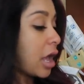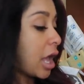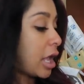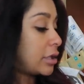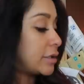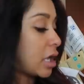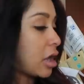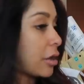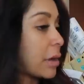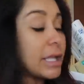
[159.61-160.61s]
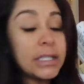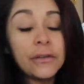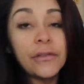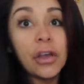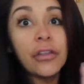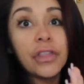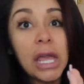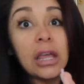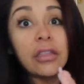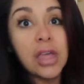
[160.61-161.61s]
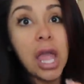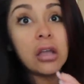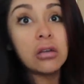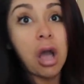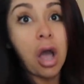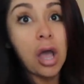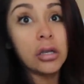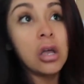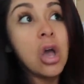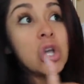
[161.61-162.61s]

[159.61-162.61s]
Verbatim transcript: And um, I didn't feel a thing, thank God.